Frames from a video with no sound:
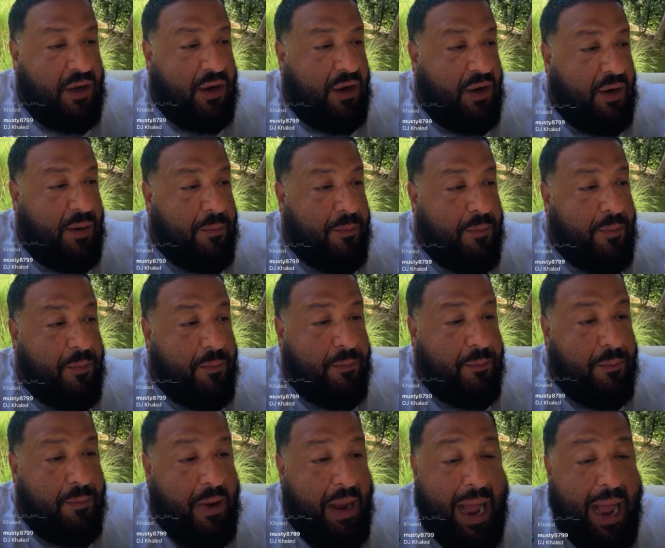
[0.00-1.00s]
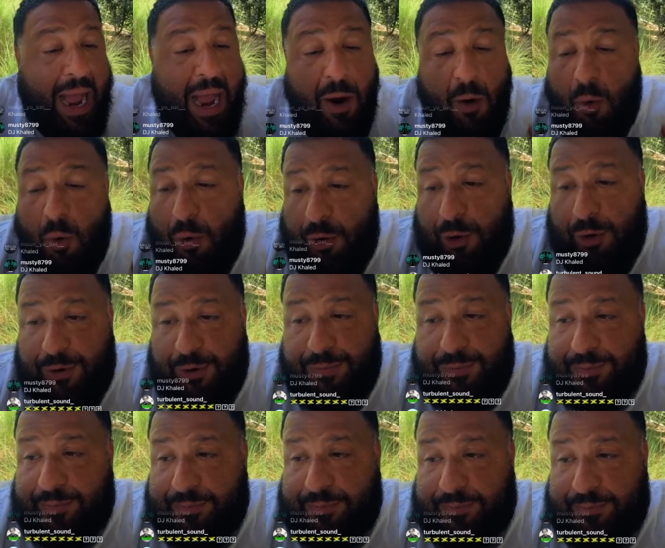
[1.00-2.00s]
I ordered
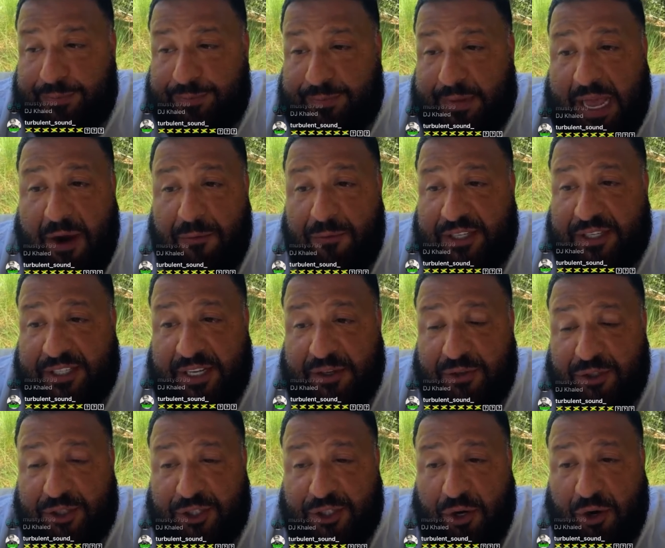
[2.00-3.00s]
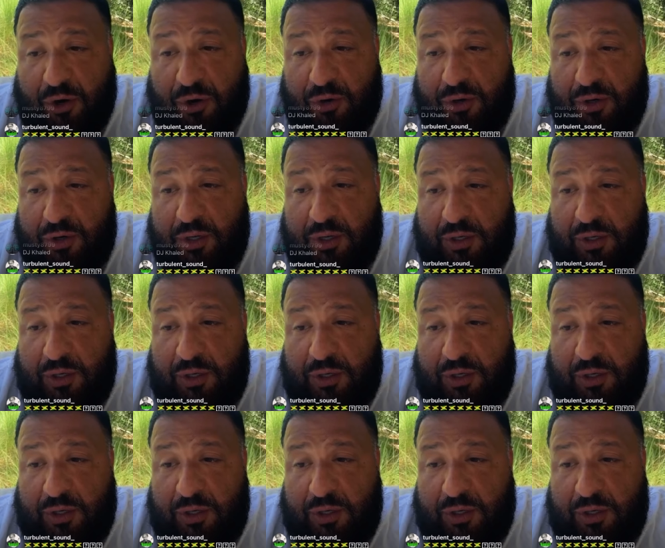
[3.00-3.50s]
every single shirt.